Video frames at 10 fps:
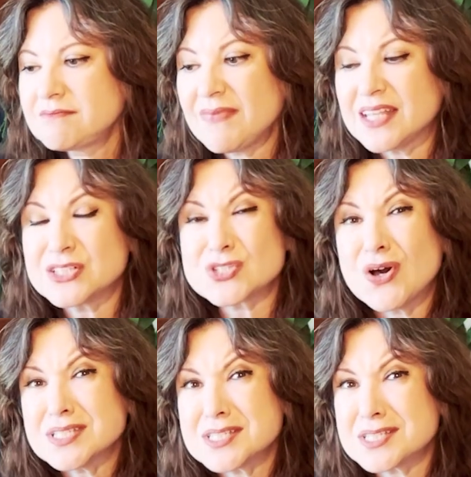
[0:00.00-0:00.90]
And this
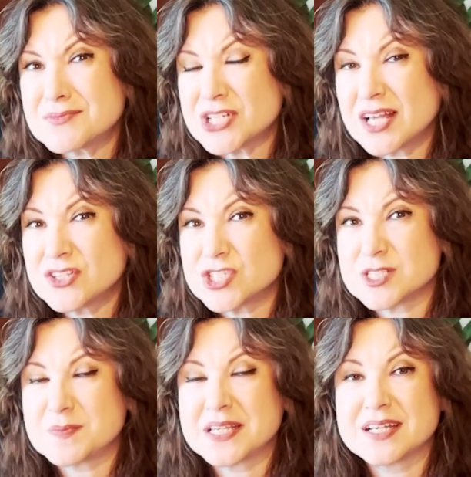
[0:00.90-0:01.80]
causes some challenges
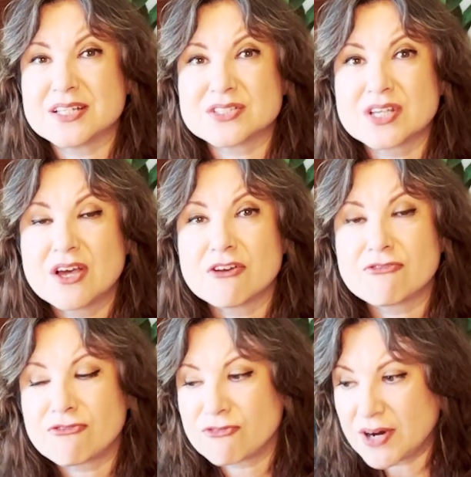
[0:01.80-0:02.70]
because
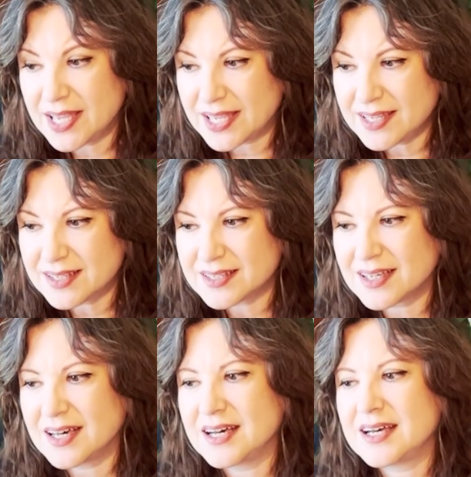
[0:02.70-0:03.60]
Frank
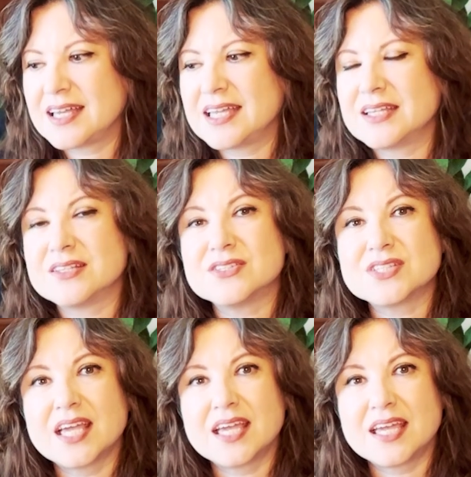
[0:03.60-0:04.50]
is
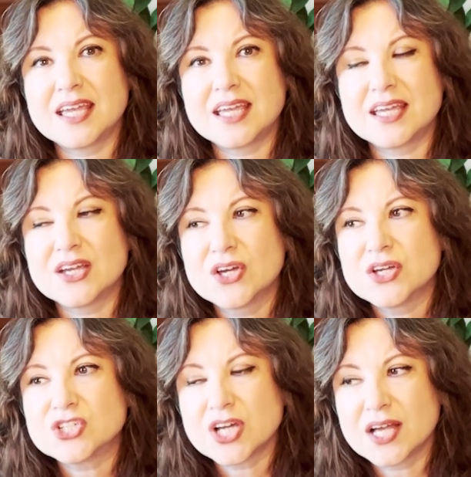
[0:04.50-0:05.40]
a
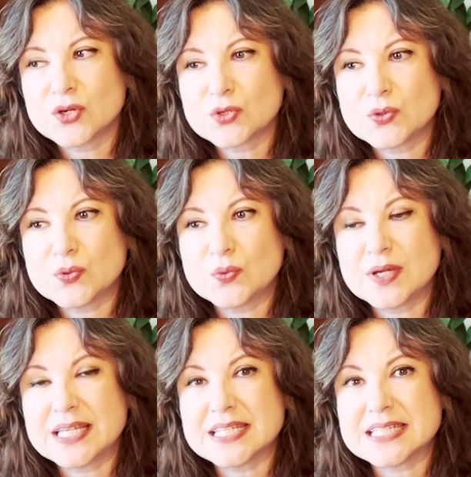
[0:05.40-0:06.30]
child who
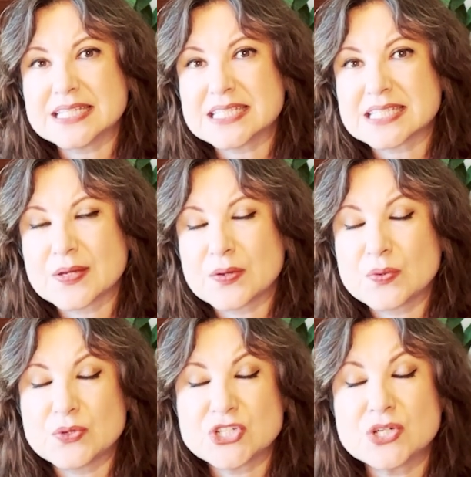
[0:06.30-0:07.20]

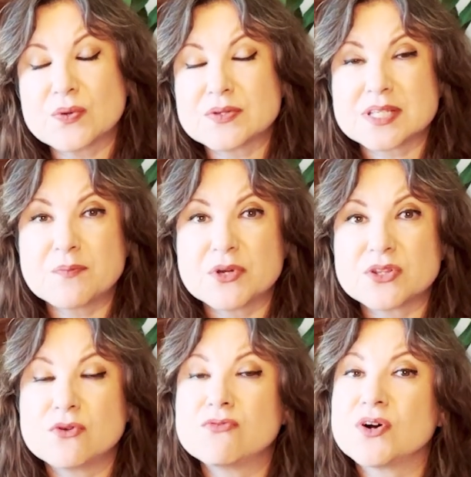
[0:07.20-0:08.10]
she grows up with,
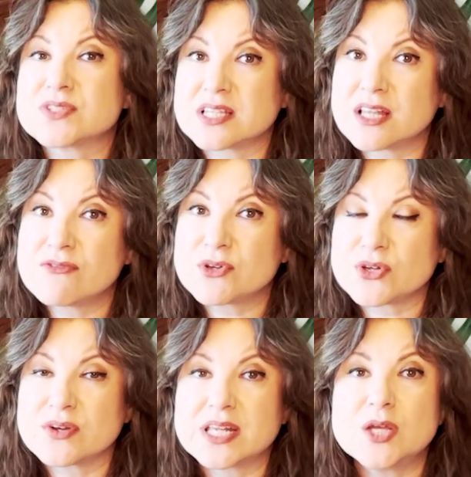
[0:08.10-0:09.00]
who falls in love with
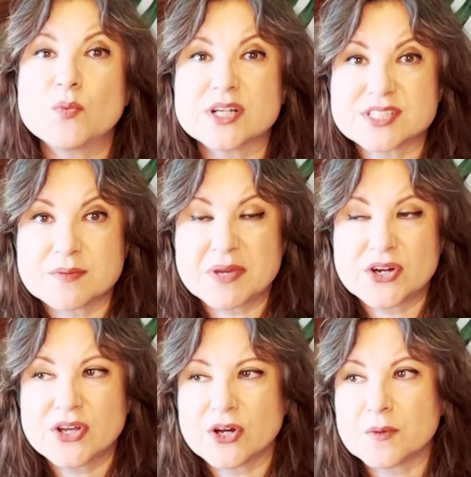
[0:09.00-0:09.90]
her, and he wants to
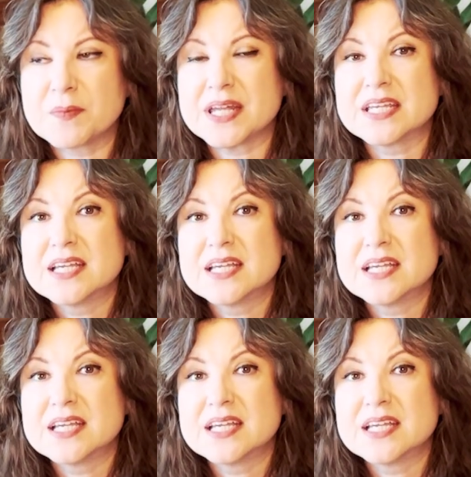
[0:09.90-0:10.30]
marry her. But